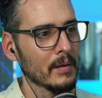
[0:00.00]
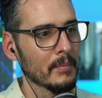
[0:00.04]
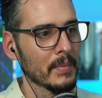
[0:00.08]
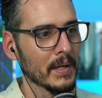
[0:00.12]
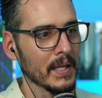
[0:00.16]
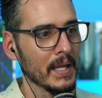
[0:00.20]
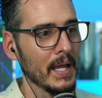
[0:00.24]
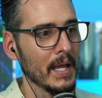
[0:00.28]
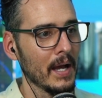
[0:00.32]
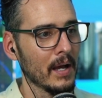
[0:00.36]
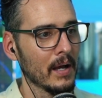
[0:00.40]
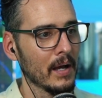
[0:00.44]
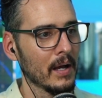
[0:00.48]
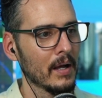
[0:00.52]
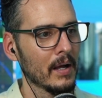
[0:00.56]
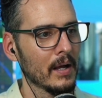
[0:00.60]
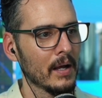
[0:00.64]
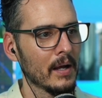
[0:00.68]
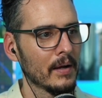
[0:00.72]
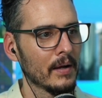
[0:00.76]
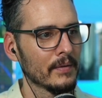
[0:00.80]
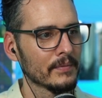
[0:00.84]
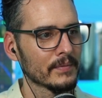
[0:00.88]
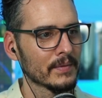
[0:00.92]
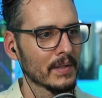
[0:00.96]
But yeah,
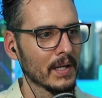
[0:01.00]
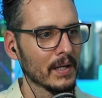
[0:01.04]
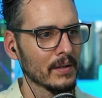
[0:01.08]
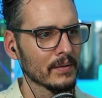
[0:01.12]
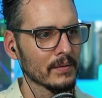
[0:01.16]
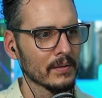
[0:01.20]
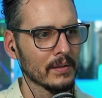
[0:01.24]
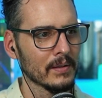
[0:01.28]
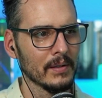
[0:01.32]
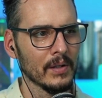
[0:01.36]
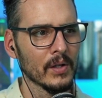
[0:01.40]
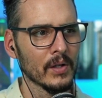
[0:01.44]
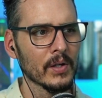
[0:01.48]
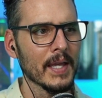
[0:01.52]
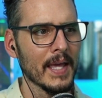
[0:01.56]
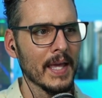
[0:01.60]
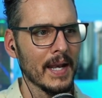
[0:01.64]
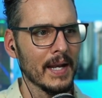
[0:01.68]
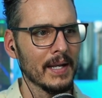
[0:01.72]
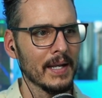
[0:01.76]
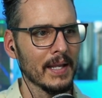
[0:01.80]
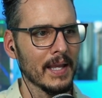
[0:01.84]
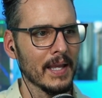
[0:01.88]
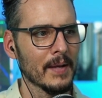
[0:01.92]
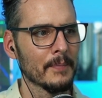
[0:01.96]
I'll look at
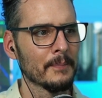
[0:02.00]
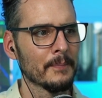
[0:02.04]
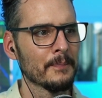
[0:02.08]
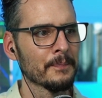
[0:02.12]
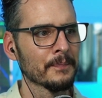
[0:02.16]
it again.